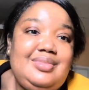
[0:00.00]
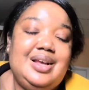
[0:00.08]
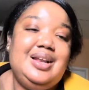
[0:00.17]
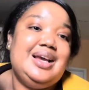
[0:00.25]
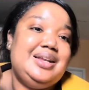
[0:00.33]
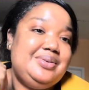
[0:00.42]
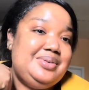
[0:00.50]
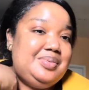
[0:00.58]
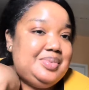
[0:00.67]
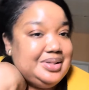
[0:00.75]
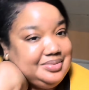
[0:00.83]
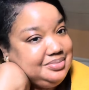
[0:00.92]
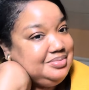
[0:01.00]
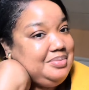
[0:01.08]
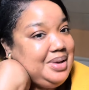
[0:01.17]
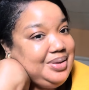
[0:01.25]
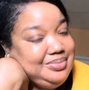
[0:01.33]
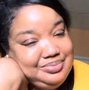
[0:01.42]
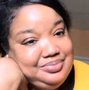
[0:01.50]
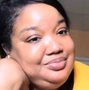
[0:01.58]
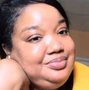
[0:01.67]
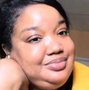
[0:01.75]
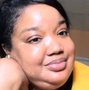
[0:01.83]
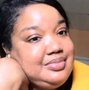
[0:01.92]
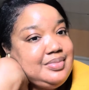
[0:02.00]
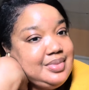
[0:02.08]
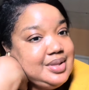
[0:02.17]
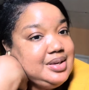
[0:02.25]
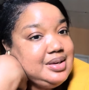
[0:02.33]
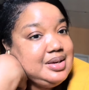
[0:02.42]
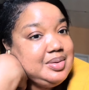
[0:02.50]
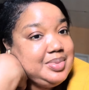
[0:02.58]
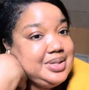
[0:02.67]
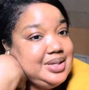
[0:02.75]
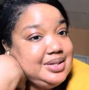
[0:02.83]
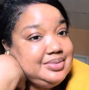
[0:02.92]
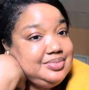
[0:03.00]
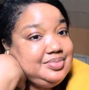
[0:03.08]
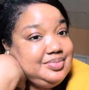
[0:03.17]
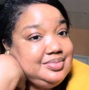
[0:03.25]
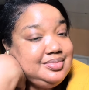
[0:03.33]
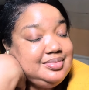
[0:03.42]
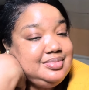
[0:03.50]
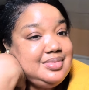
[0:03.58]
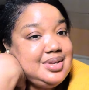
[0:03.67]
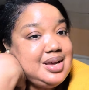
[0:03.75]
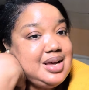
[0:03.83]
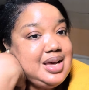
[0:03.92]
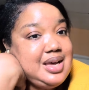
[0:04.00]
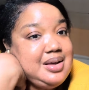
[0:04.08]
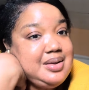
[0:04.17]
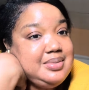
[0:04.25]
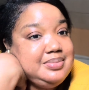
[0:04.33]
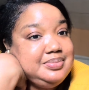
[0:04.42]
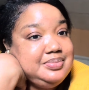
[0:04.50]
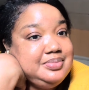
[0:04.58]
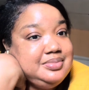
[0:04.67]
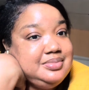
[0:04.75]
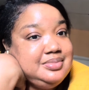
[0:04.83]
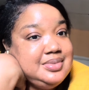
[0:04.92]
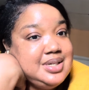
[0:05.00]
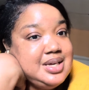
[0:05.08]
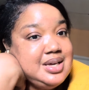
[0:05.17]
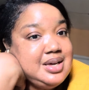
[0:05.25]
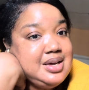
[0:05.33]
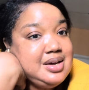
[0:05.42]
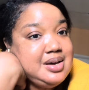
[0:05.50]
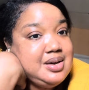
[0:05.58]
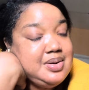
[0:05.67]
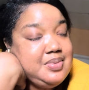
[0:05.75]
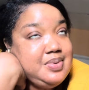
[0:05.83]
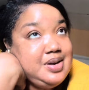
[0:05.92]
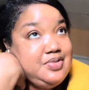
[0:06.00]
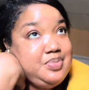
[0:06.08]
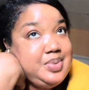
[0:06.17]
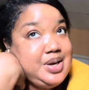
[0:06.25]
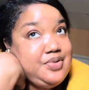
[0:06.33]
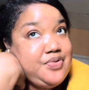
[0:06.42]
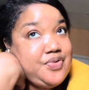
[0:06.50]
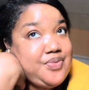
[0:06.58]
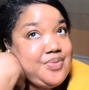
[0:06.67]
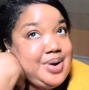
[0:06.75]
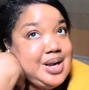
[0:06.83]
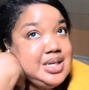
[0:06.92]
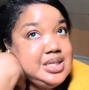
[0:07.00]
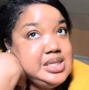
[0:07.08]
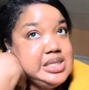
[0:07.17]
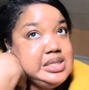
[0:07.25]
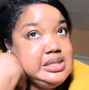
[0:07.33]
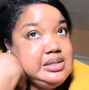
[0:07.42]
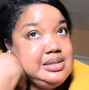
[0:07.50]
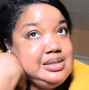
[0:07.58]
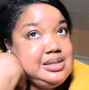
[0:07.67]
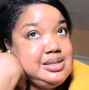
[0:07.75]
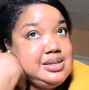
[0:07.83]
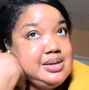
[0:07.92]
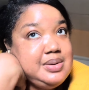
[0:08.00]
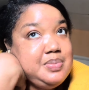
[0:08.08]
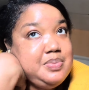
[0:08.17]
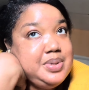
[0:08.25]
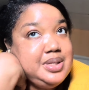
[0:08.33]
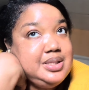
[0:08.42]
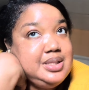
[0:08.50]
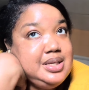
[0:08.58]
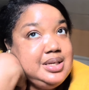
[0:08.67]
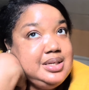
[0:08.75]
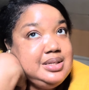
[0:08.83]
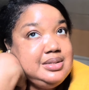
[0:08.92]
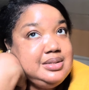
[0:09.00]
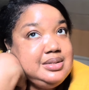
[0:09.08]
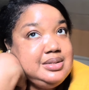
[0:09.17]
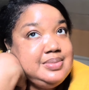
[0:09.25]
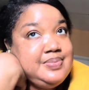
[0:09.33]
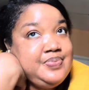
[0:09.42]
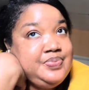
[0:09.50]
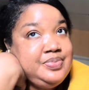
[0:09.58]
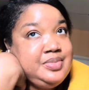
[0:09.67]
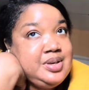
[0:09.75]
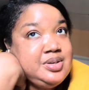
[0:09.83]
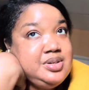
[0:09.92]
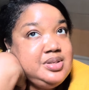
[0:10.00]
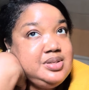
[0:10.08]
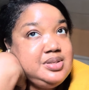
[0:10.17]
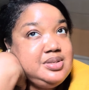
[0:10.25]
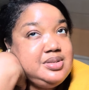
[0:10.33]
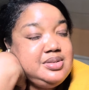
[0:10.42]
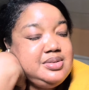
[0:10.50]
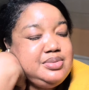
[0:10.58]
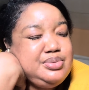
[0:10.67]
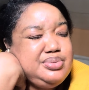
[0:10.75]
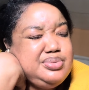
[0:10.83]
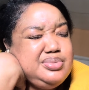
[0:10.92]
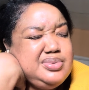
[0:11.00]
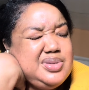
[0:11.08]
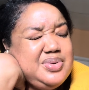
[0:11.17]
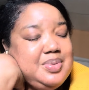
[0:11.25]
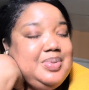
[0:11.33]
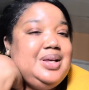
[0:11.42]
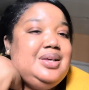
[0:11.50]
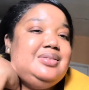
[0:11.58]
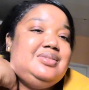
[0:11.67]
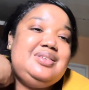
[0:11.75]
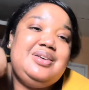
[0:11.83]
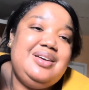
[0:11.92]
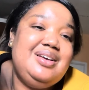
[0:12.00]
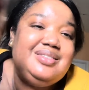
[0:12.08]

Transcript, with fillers: Lying down on the bed, me. But yeah, I, um, one of my friends' birthdays, she's, it's gonna be, sorry,